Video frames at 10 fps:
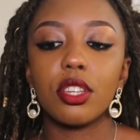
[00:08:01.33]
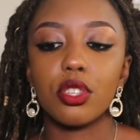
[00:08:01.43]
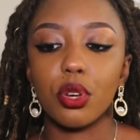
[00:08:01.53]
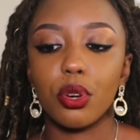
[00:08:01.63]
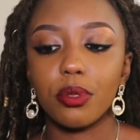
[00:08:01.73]

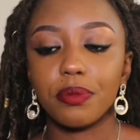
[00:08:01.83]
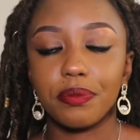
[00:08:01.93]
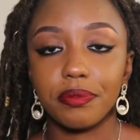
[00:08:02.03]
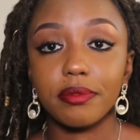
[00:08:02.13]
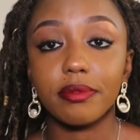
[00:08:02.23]
So
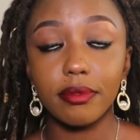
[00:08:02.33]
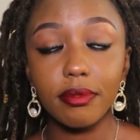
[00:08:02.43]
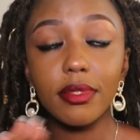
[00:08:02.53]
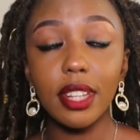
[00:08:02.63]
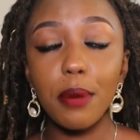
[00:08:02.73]

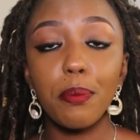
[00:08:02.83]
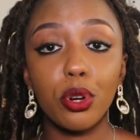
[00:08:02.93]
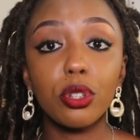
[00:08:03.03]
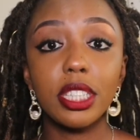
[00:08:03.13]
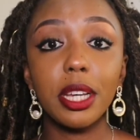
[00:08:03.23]

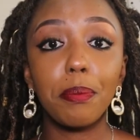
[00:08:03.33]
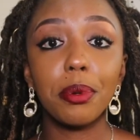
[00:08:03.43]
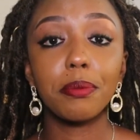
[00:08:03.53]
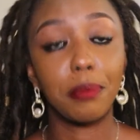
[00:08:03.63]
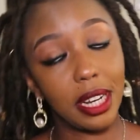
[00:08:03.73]
pro tip,
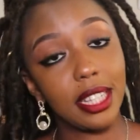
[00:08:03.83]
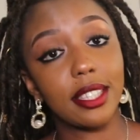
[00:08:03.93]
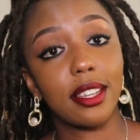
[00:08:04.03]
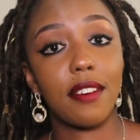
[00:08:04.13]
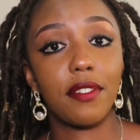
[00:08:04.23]
please
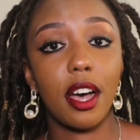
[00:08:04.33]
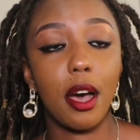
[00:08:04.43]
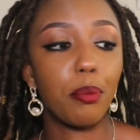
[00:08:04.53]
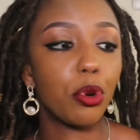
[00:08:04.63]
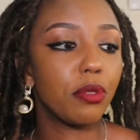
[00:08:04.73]
cover
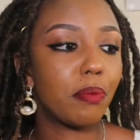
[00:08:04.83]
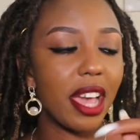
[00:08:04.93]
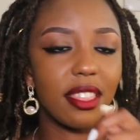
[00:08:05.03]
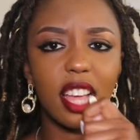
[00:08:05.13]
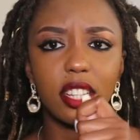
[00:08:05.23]
up, or buy
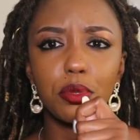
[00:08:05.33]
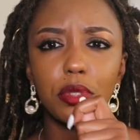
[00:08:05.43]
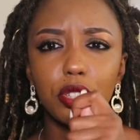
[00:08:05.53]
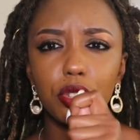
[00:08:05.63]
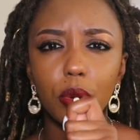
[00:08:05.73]
that,
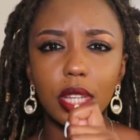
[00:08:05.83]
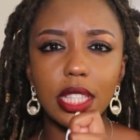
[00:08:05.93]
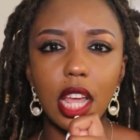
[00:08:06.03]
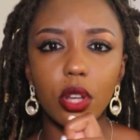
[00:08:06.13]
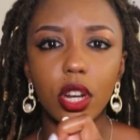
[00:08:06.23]
unajua kwa
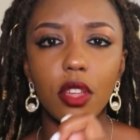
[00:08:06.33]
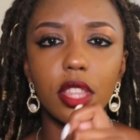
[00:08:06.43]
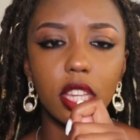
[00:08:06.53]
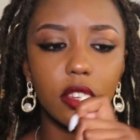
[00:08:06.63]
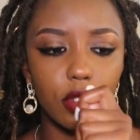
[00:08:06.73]
salon how they
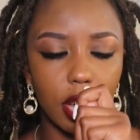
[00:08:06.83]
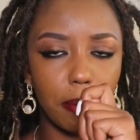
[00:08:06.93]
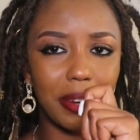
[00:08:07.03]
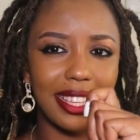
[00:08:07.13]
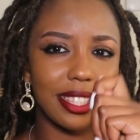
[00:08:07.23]
give you like a
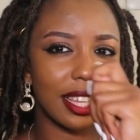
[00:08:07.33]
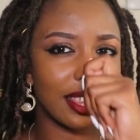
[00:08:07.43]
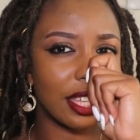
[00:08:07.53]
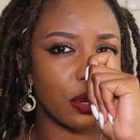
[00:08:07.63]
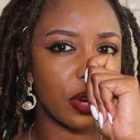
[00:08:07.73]
plastic
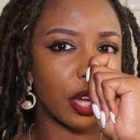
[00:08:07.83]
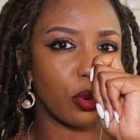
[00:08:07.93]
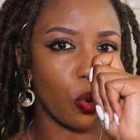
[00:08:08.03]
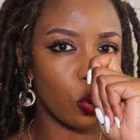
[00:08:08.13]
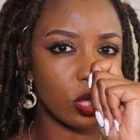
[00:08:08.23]
thing where you
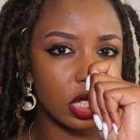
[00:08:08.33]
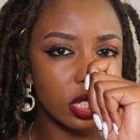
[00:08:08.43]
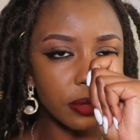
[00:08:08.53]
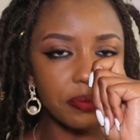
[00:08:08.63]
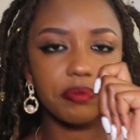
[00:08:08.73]
hold
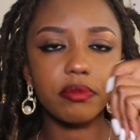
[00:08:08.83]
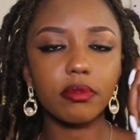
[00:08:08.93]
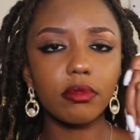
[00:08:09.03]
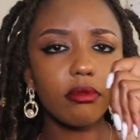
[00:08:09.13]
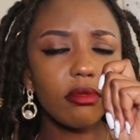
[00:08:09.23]

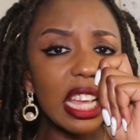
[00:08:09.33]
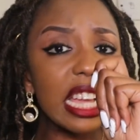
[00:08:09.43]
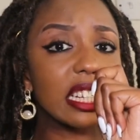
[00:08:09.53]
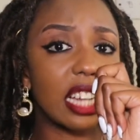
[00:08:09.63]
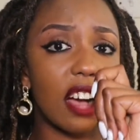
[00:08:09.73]

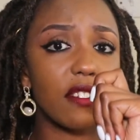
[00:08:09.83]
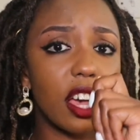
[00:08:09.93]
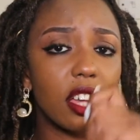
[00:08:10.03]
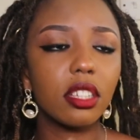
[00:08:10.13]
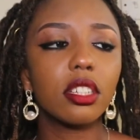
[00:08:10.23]
and
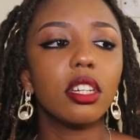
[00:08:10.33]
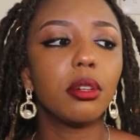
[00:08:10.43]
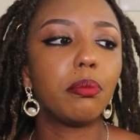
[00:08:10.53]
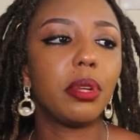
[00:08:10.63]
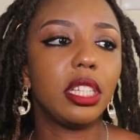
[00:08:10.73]
cover.
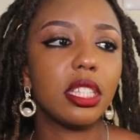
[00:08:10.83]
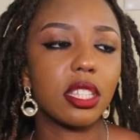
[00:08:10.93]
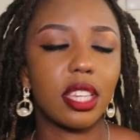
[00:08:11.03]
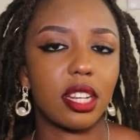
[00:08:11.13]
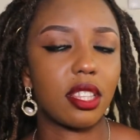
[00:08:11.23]
Please
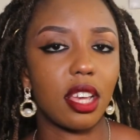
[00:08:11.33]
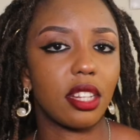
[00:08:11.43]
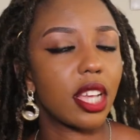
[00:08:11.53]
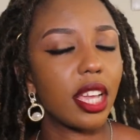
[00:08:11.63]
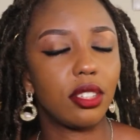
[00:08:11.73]
get that.
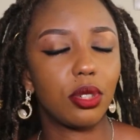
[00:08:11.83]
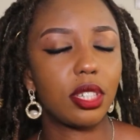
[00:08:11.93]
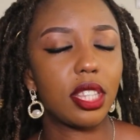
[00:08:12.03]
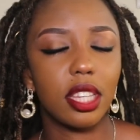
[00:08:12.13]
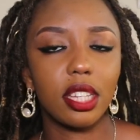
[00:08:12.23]
I don't
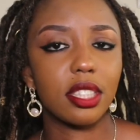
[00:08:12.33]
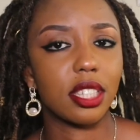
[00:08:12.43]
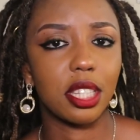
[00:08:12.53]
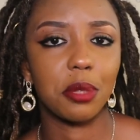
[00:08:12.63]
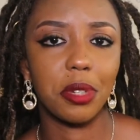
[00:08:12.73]
think it's
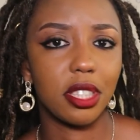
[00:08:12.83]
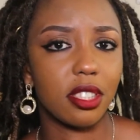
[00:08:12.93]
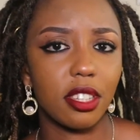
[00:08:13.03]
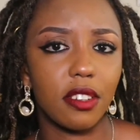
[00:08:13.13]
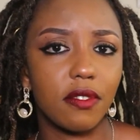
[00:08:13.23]

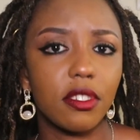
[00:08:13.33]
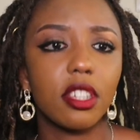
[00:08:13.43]
expensive.